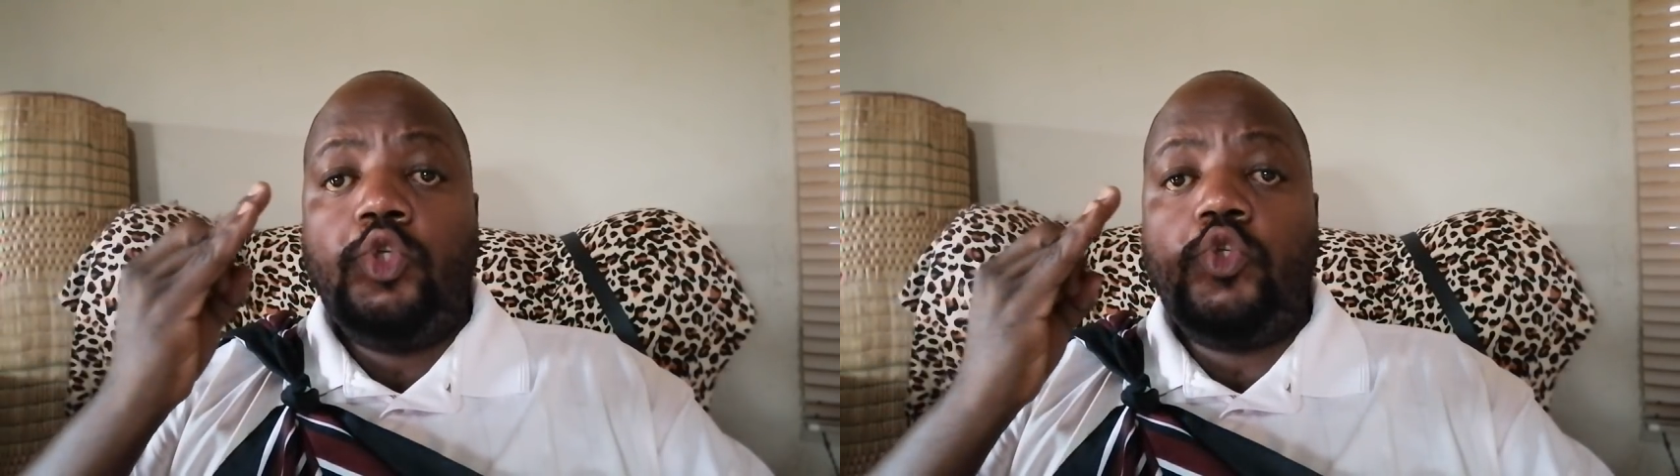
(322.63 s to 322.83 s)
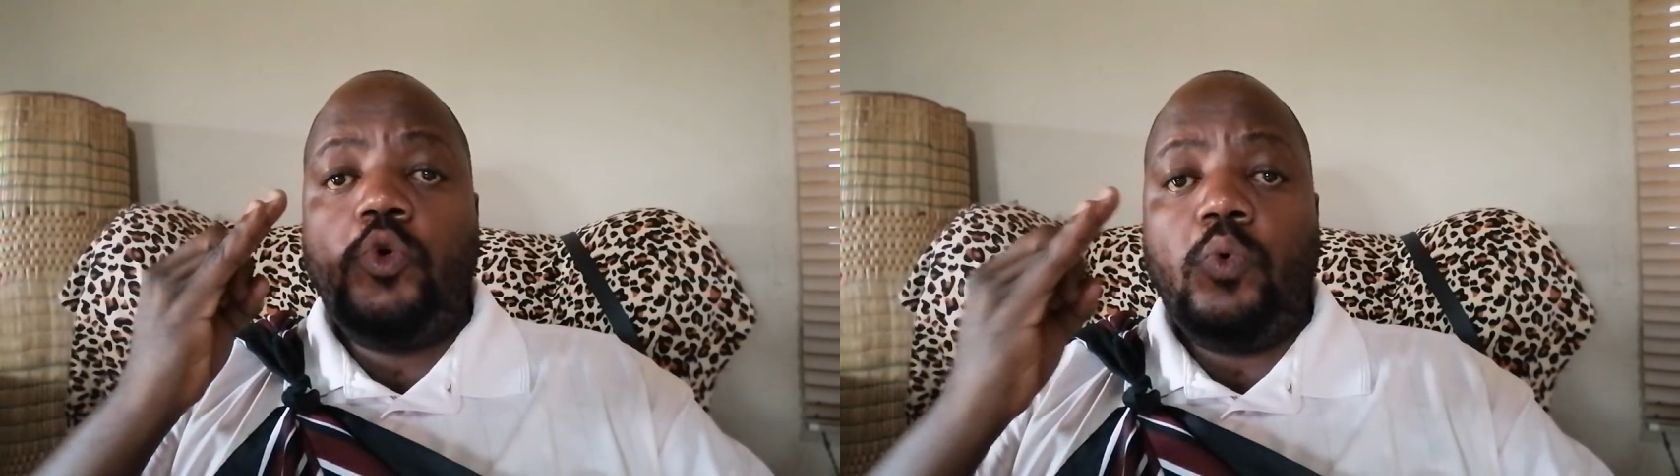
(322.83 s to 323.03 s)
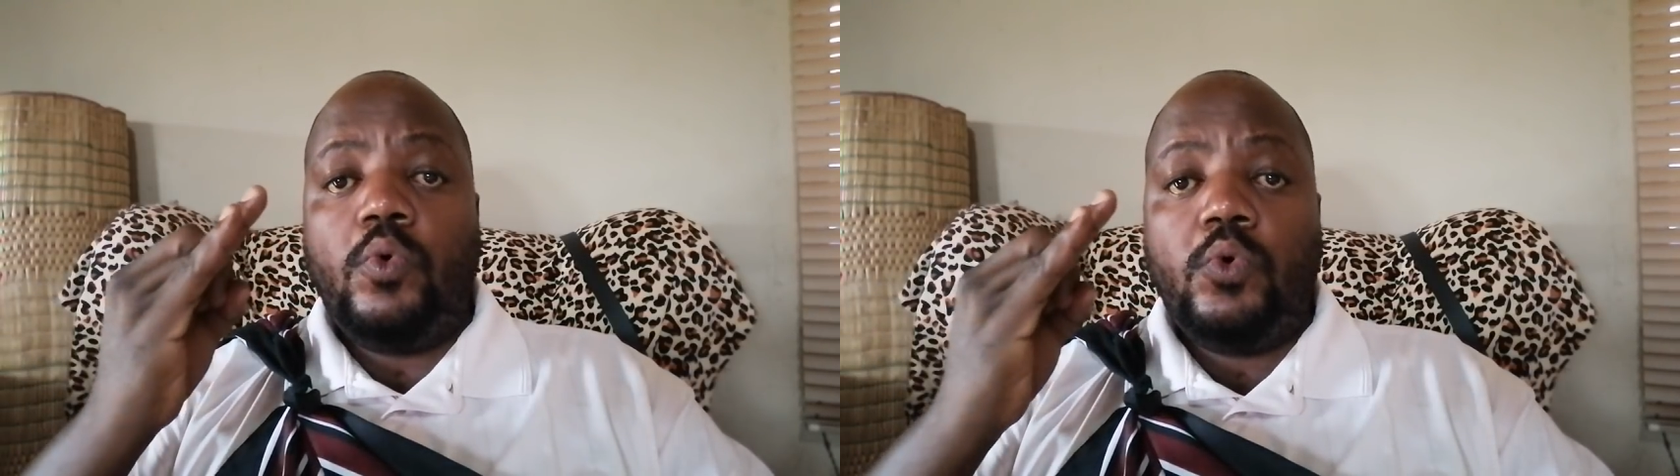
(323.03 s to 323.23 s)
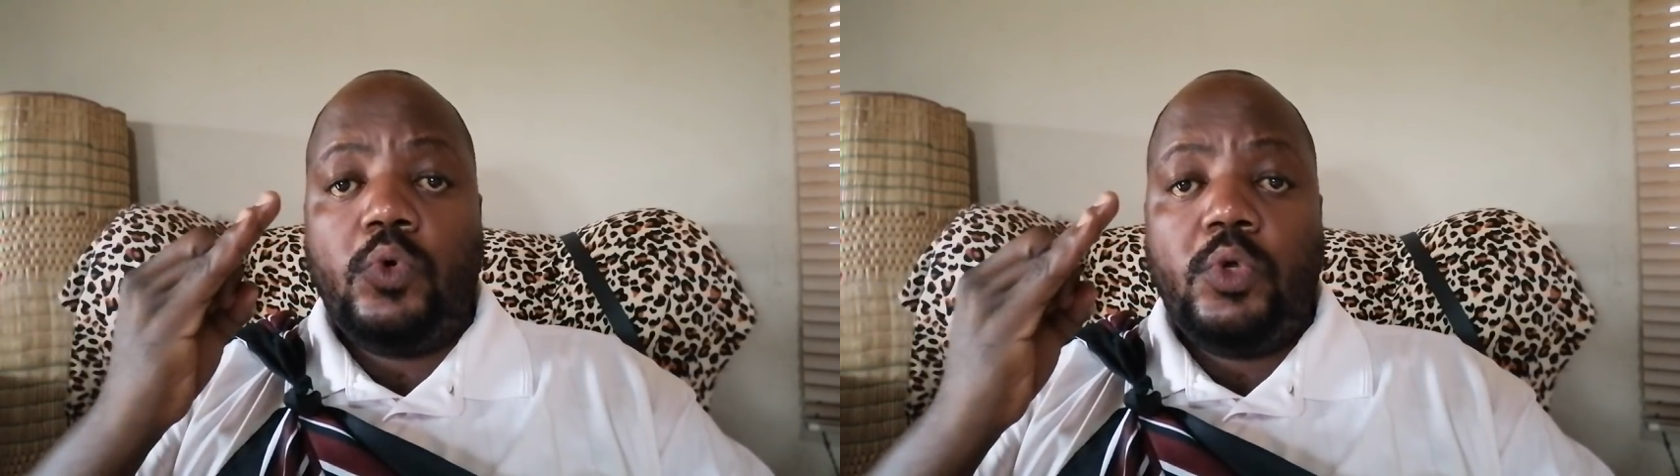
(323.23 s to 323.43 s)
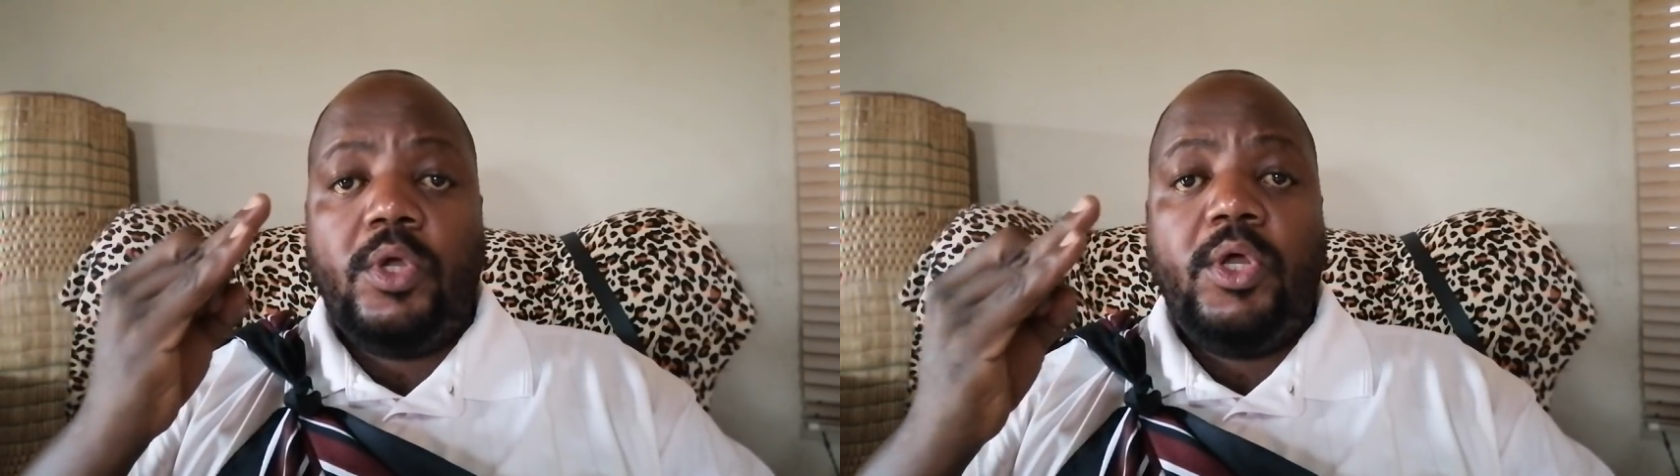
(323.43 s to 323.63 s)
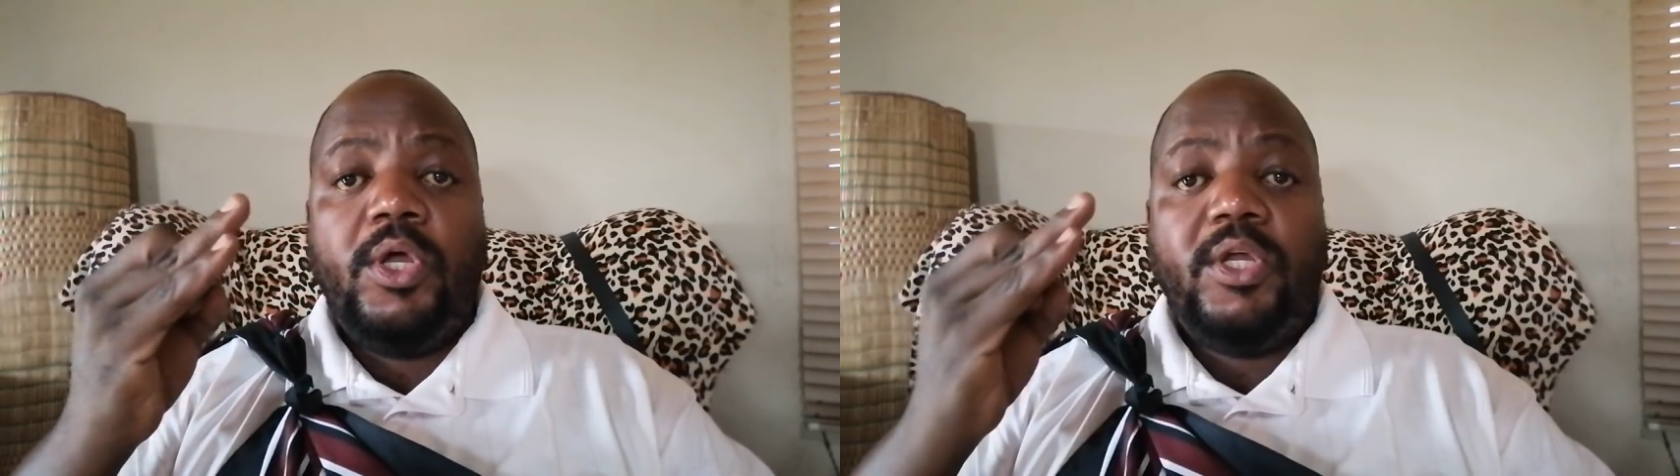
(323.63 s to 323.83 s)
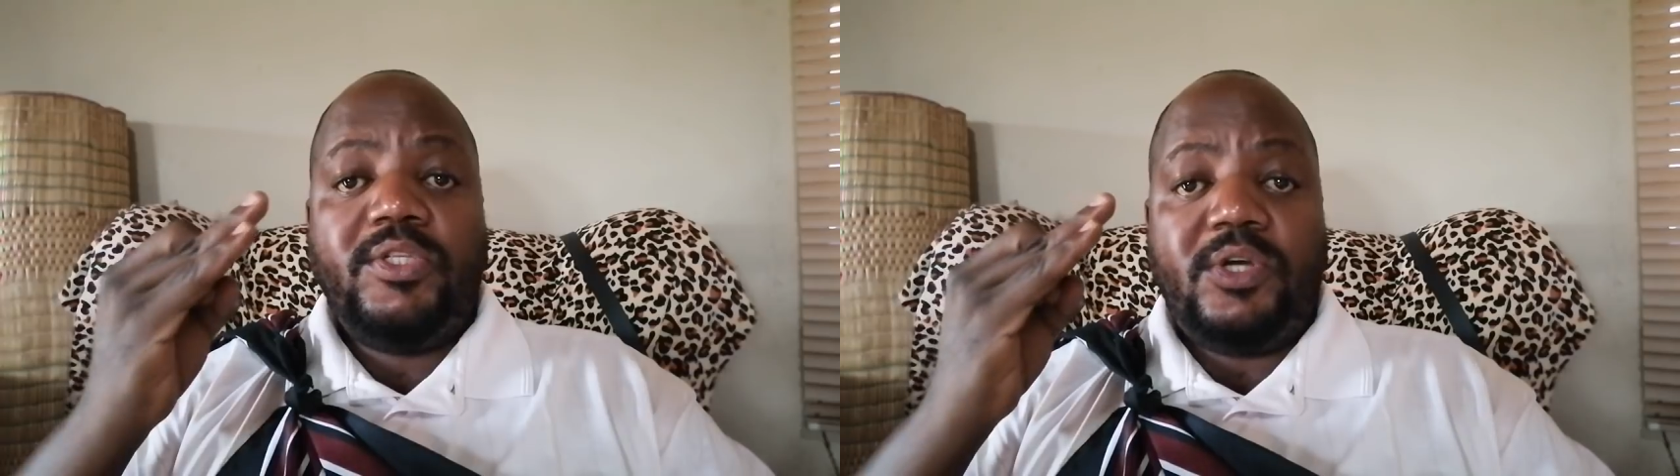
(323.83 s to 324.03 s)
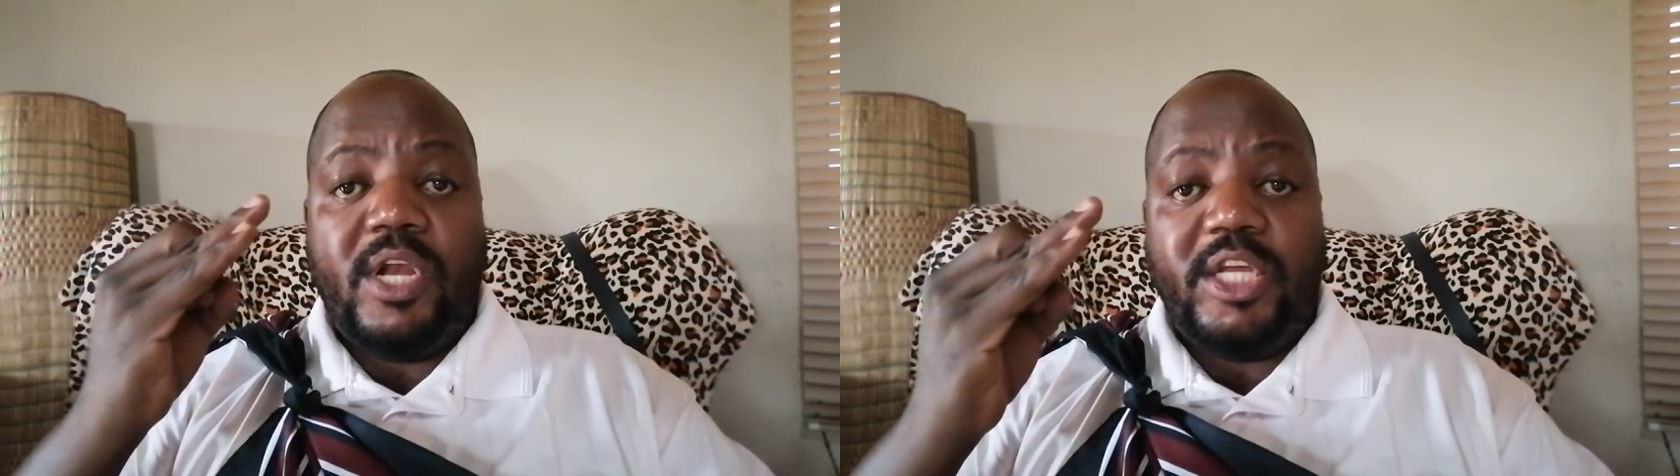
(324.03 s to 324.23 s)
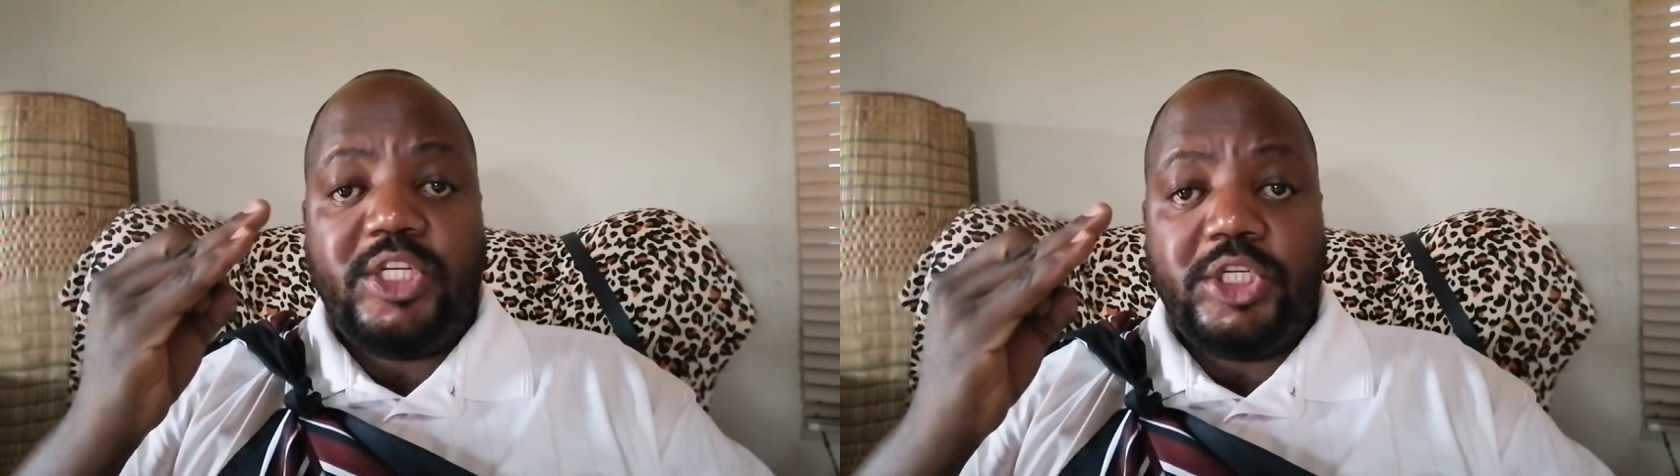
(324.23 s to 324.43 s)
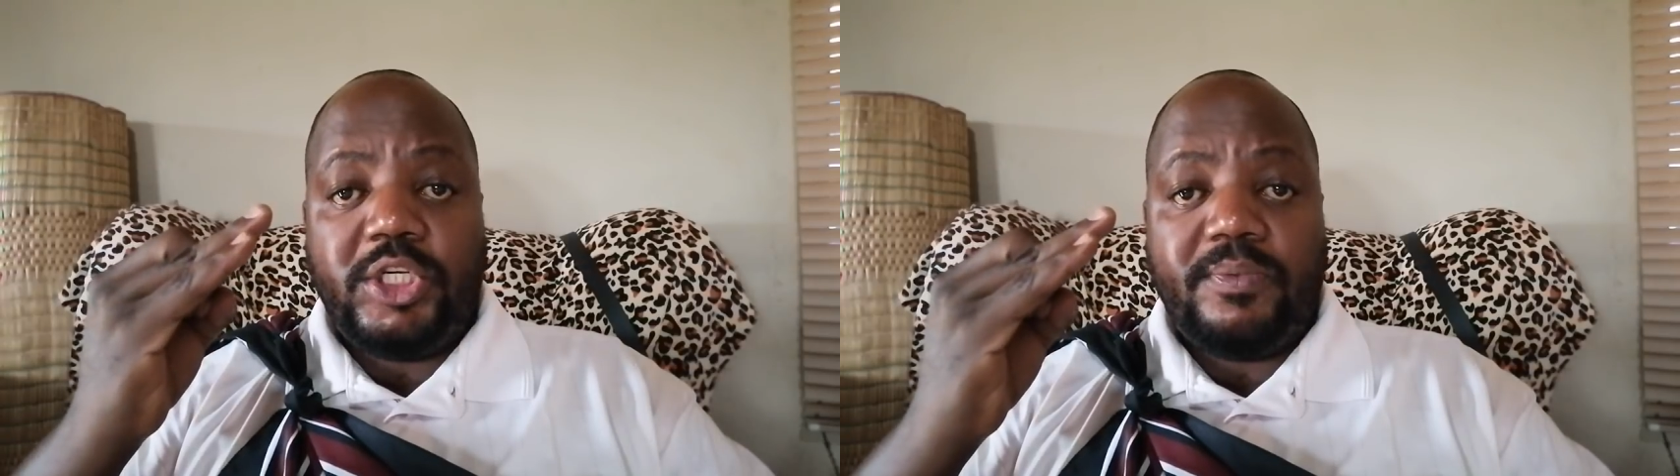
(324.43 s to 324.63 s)
Two is
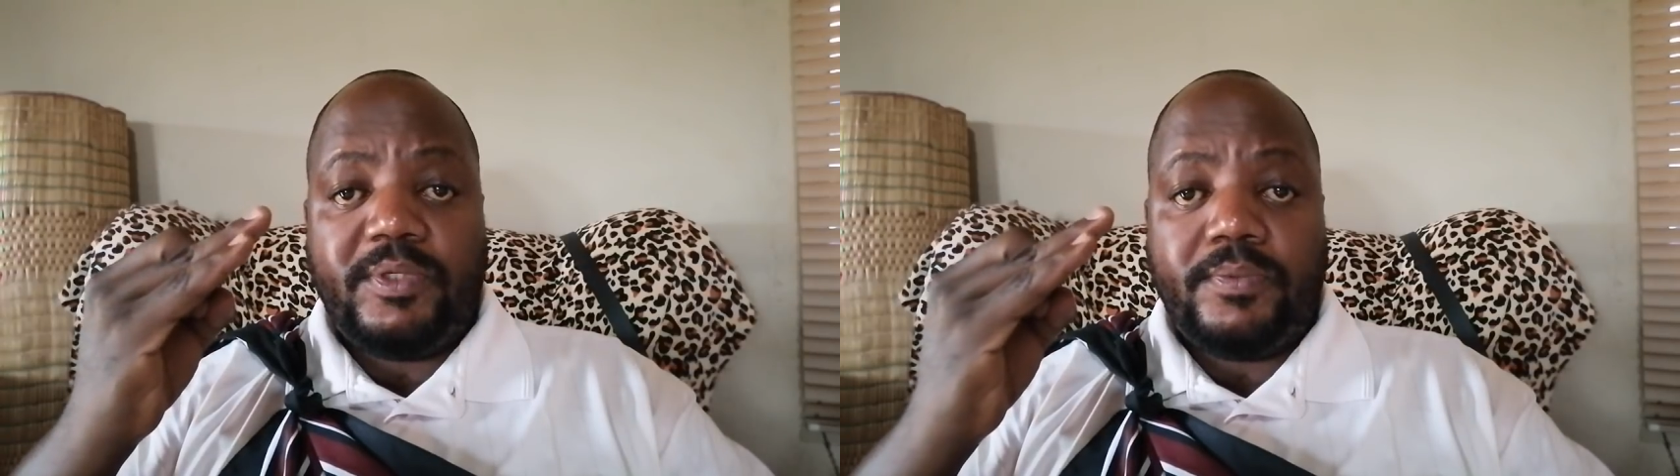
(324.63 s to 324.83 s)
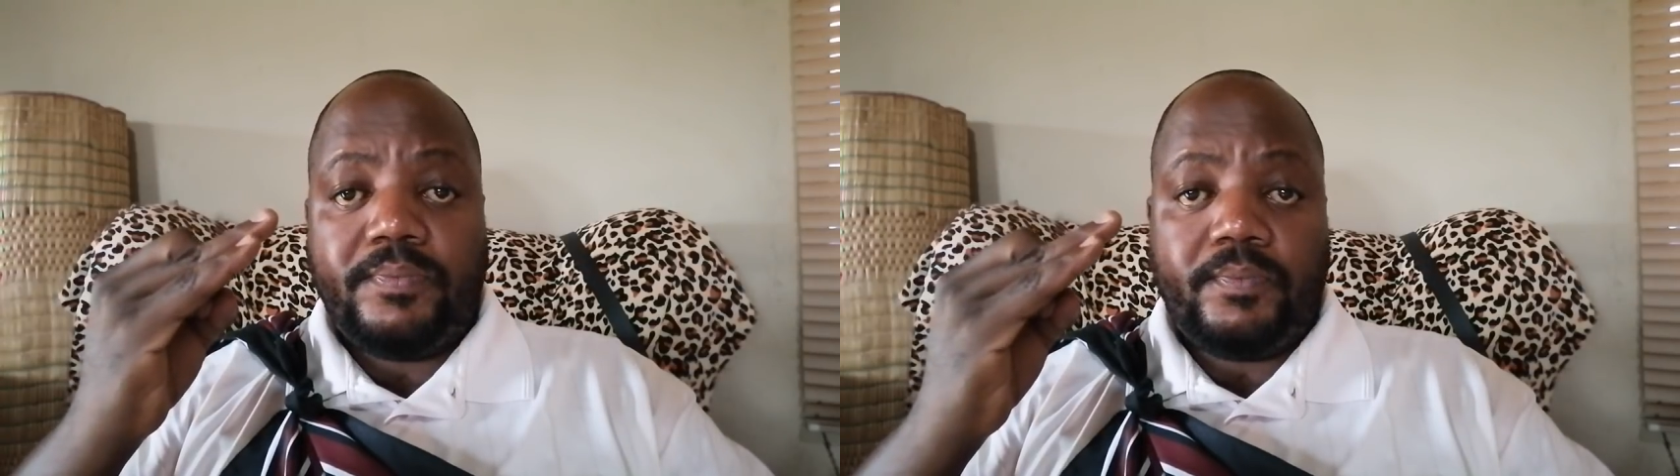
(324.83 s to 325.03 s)
relationships.